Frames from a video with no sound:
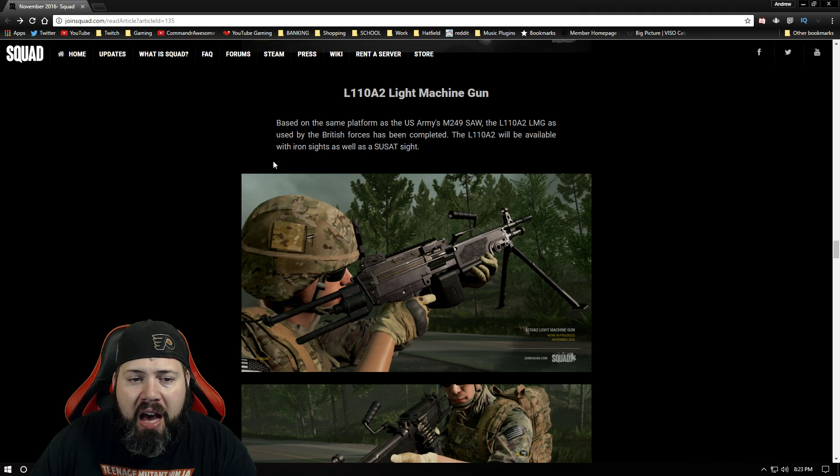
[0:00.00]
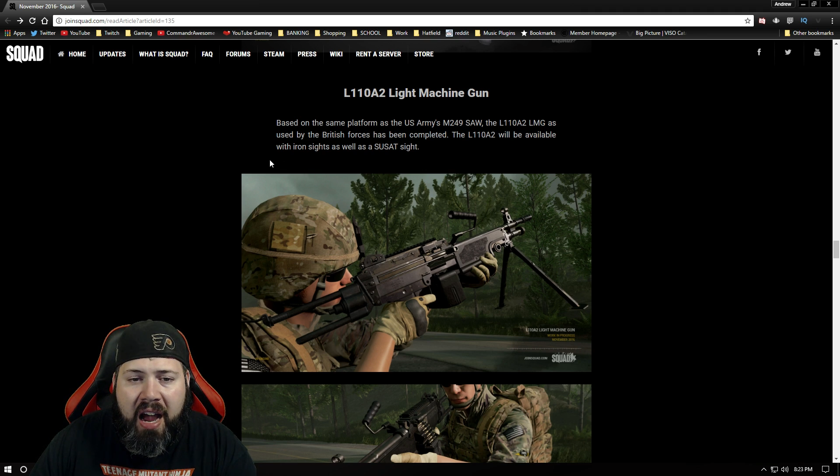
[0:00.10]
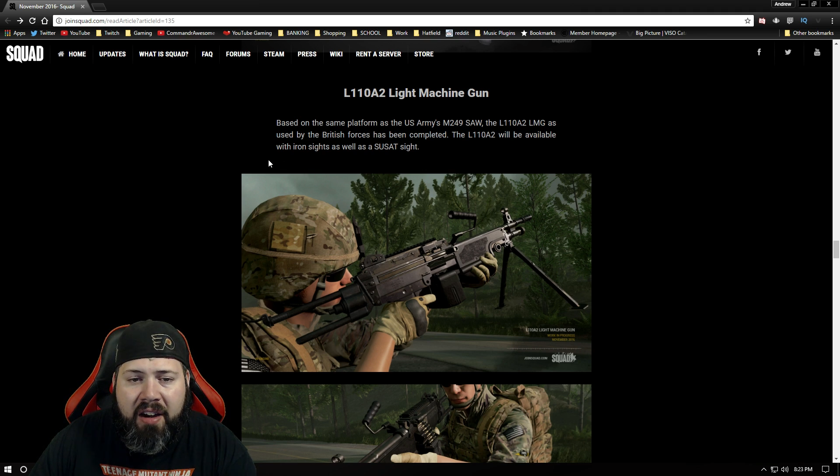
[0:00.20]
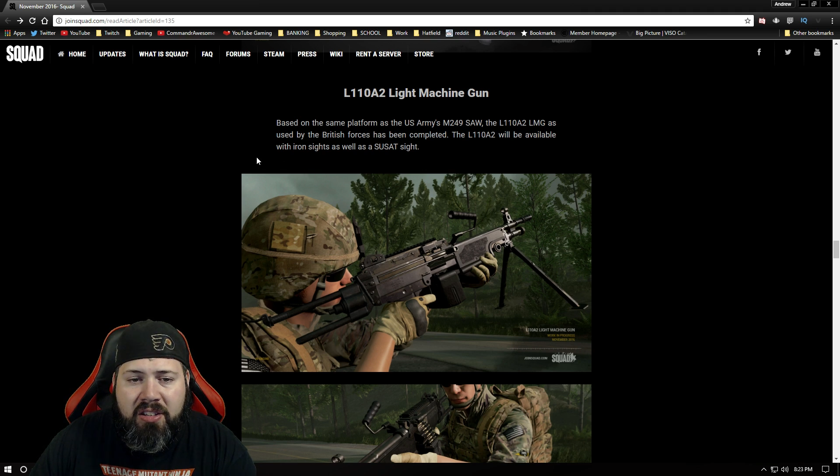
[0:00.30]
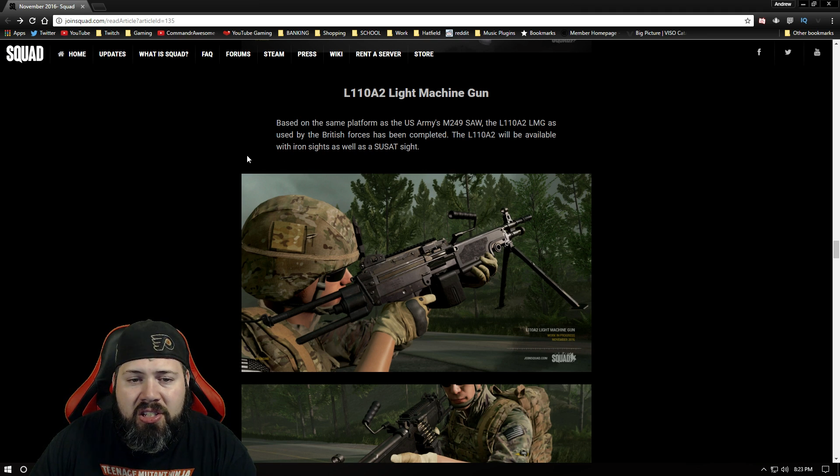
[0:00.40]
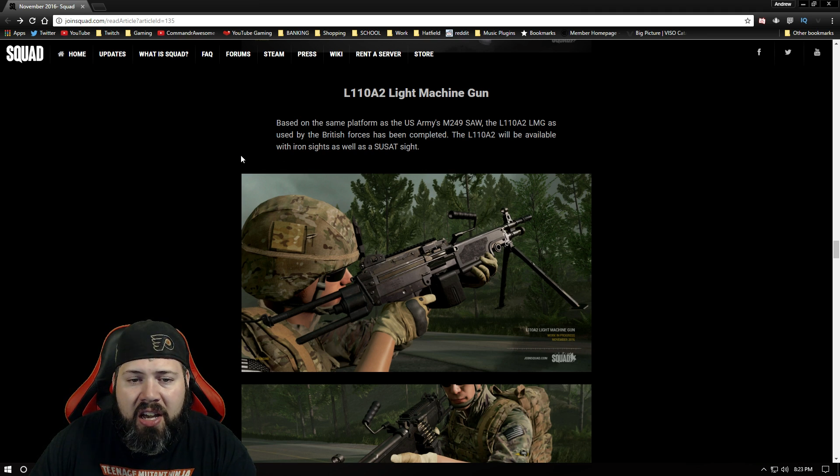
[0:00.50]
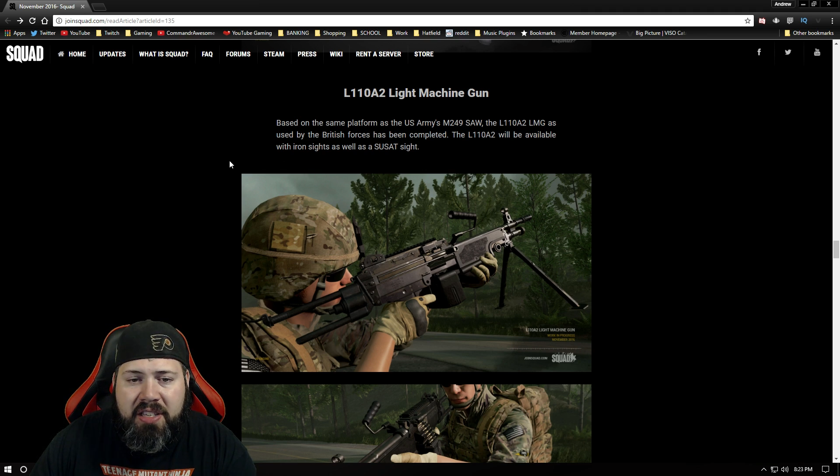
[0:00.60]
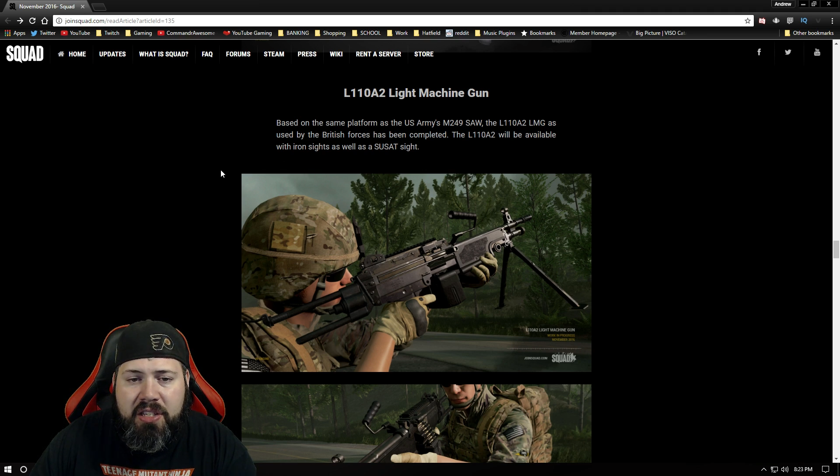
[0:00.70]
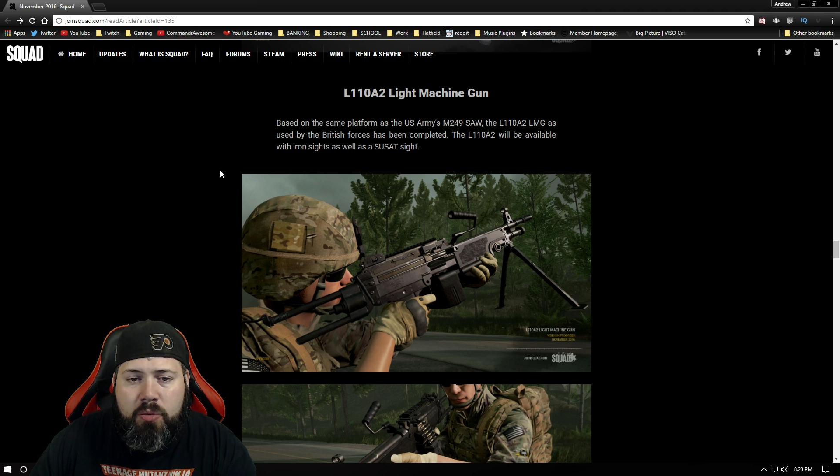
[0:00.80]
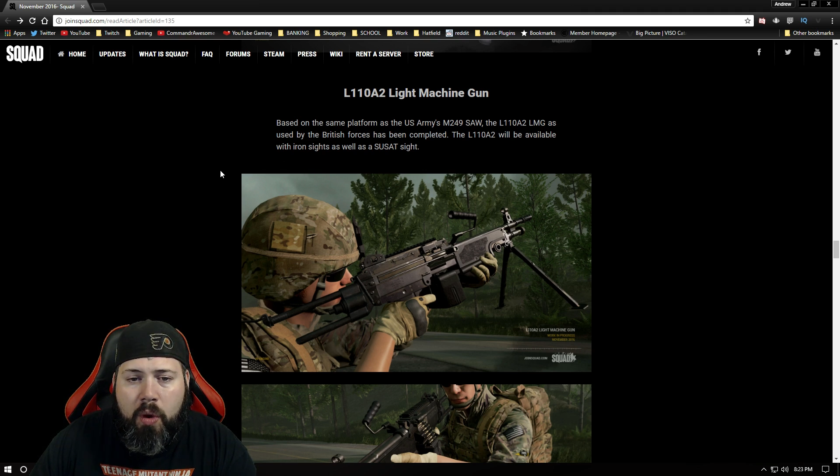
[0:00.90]
iron
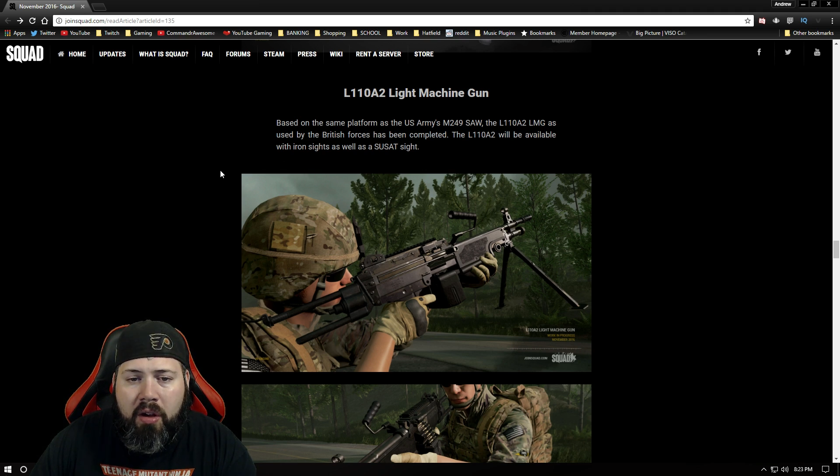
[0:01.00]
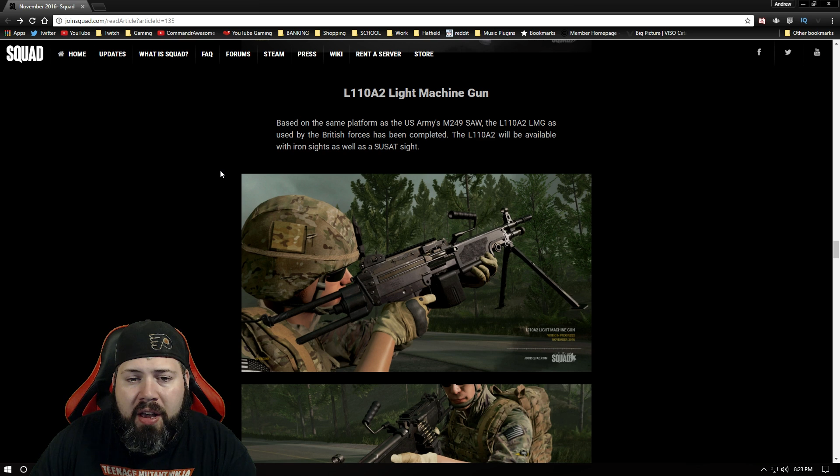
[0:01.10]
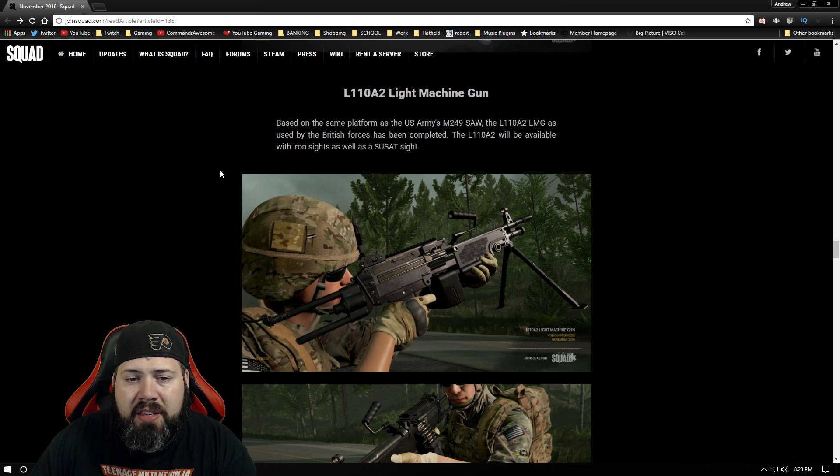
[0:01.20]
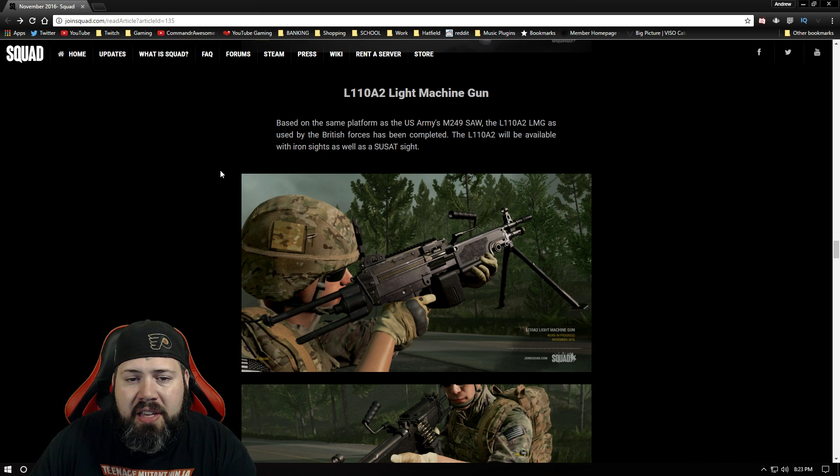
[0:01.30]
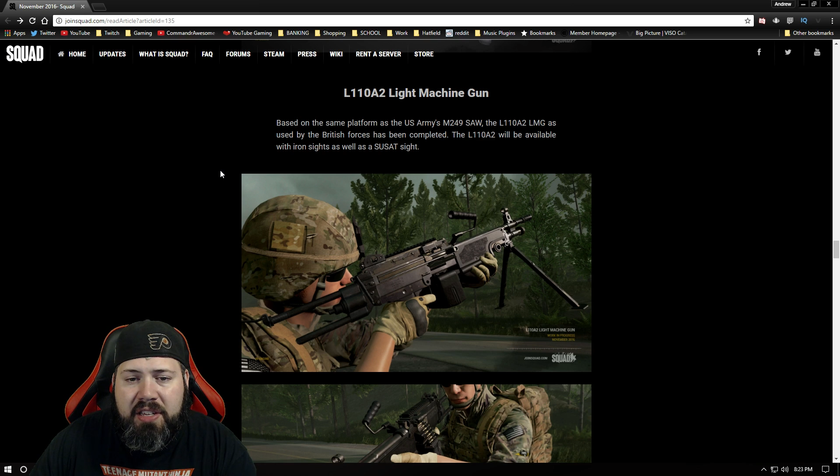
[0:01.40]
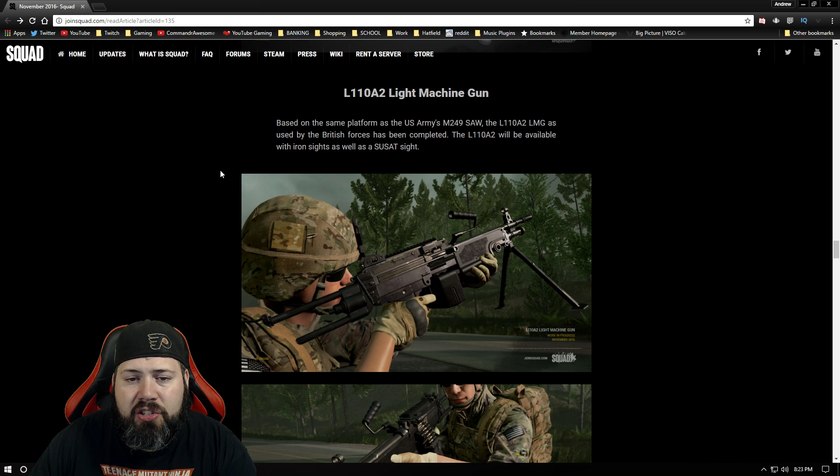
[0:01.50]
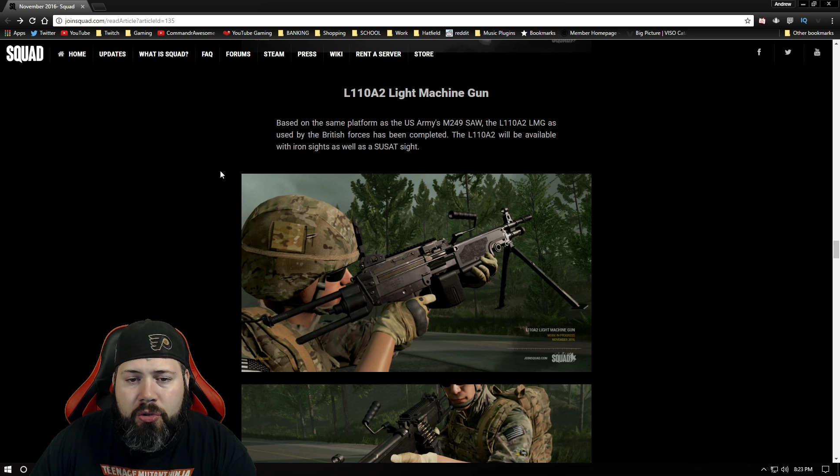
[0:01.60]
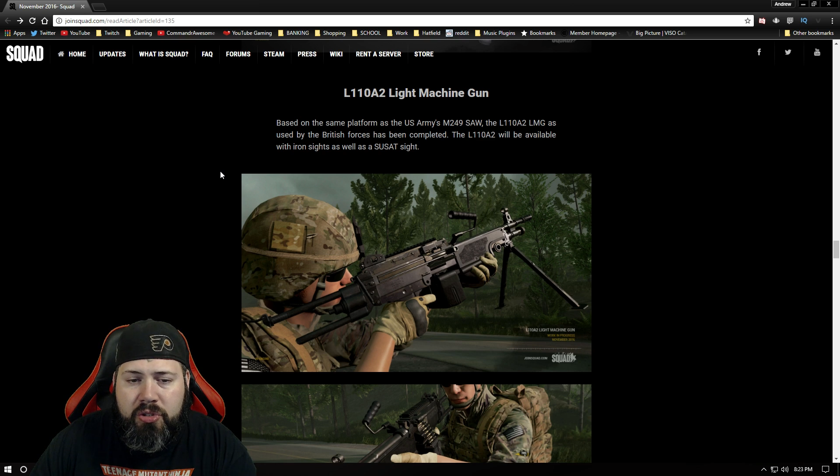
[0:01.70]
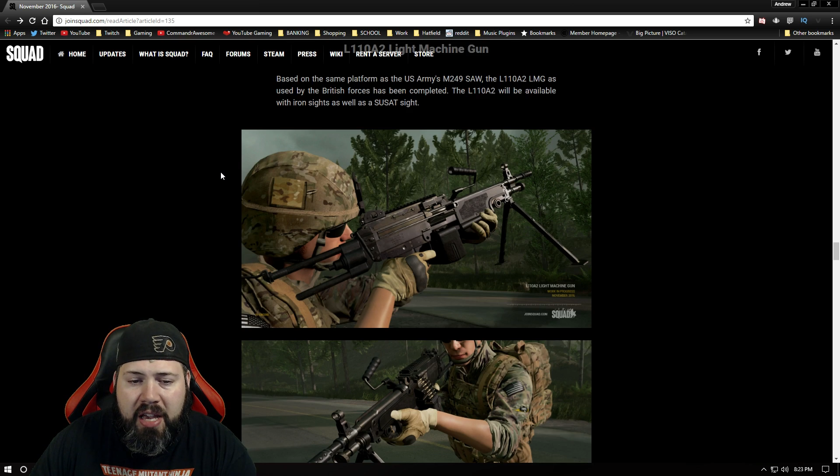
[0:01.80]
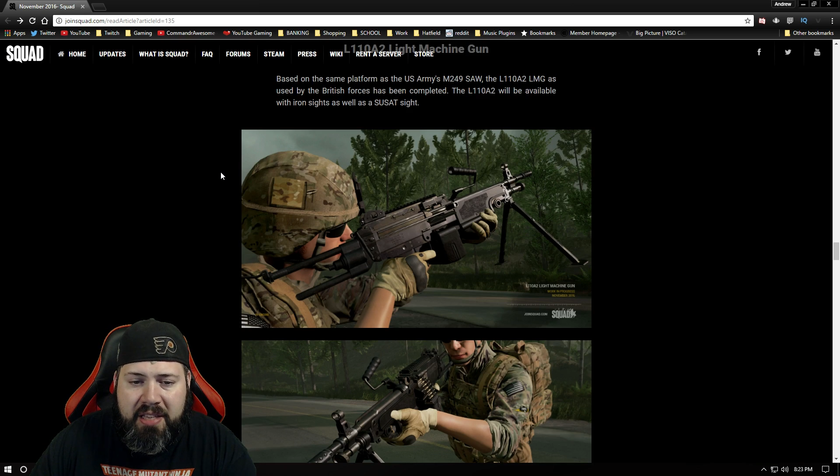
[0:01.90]
sights as well as a
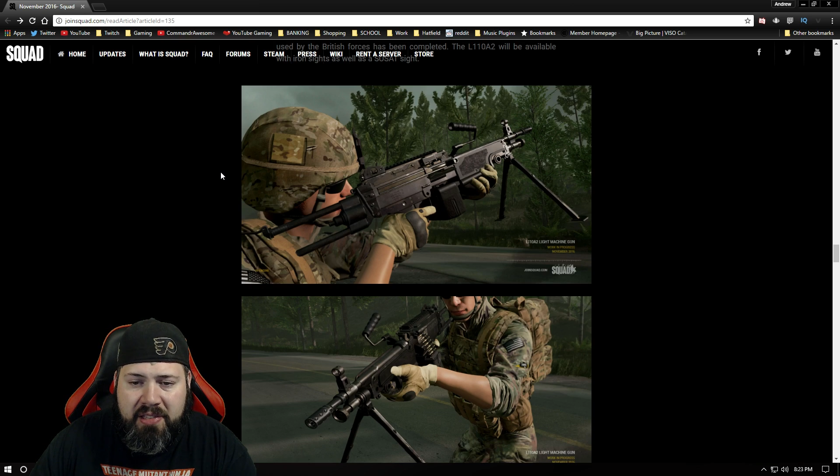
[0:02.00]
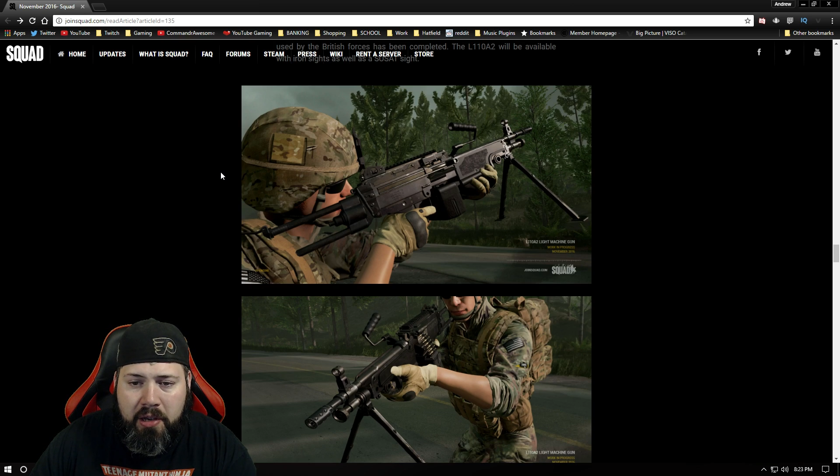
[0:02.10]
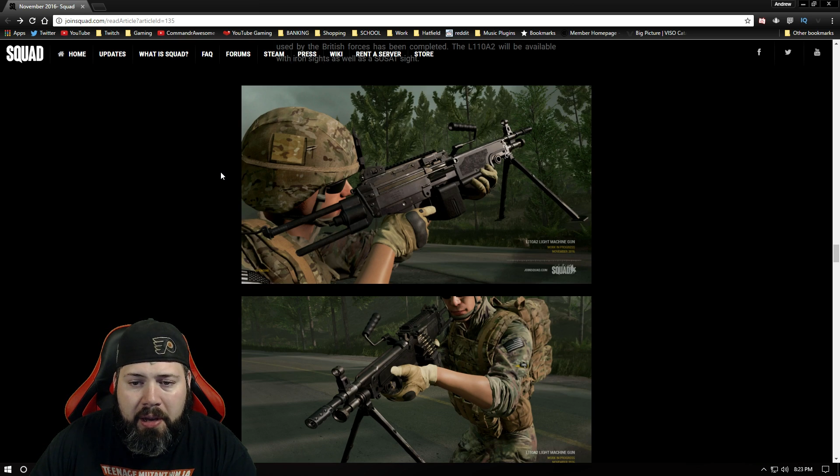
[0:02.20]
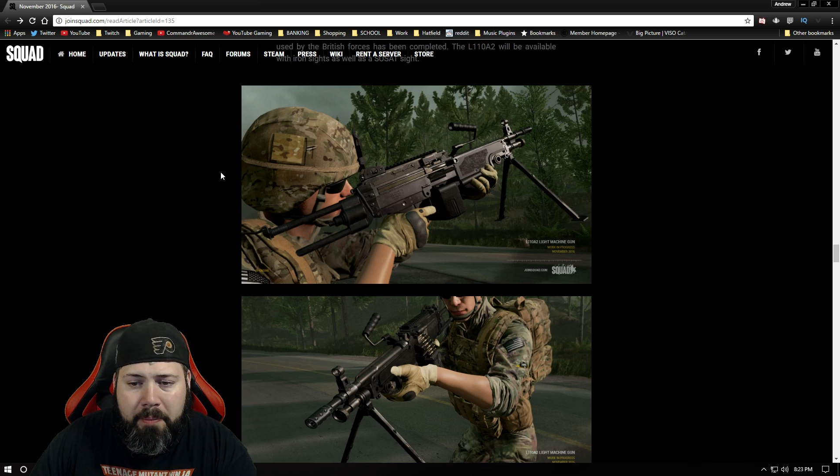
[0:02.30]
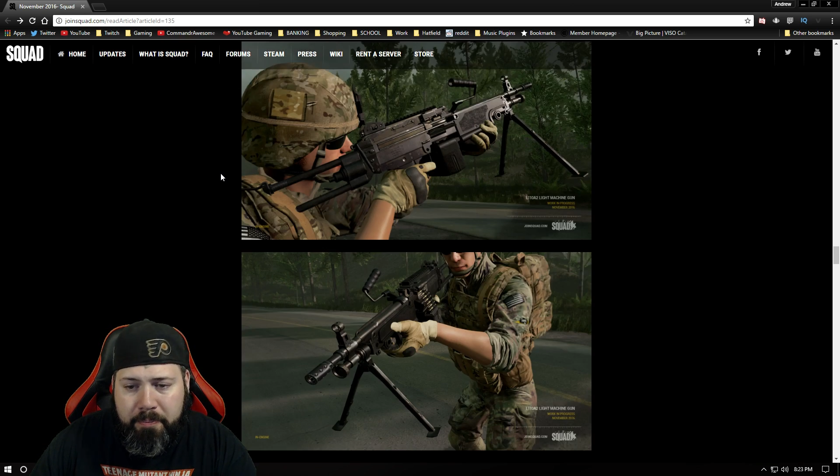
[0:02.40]
SUSAT sight.